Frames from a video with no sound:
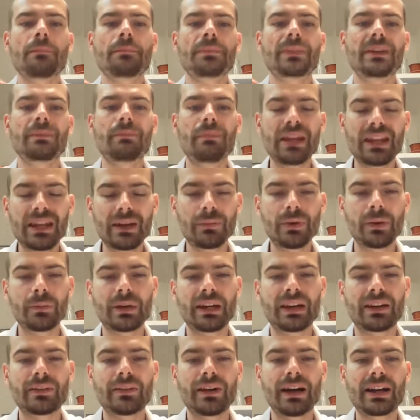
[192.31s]
the minimum
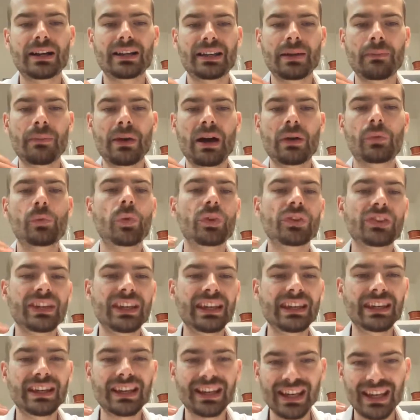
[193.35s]
required amount was
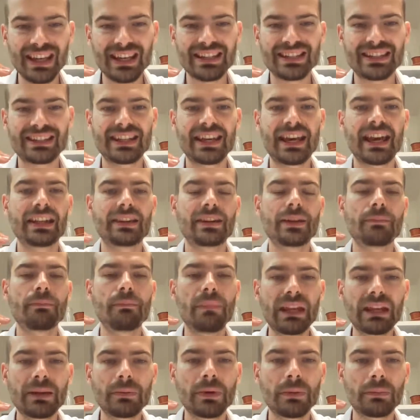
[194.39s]
increased, and the
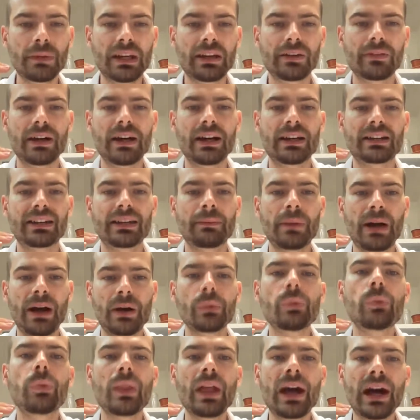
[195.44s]
minimum required
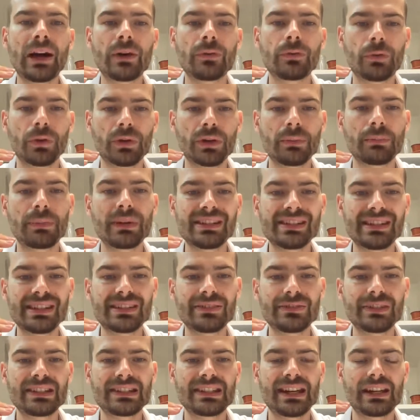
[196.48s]
amount now for the business
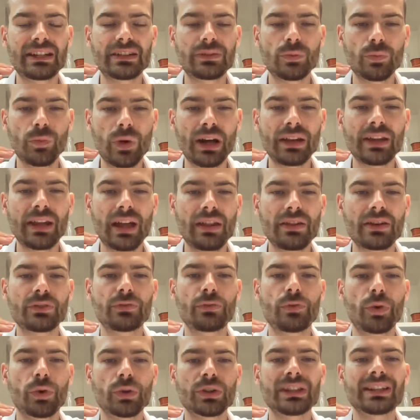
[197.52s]
visa is
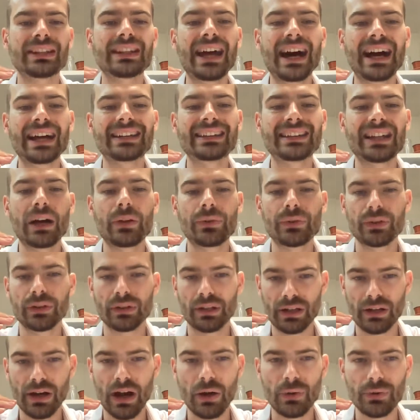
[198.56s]
149,000
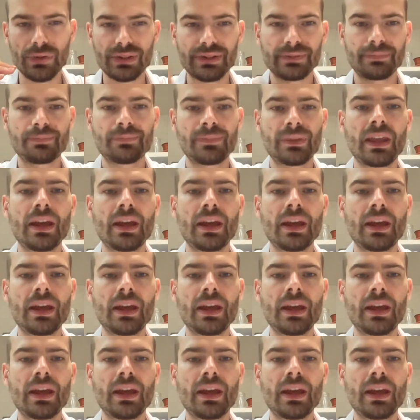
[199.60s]
crowns.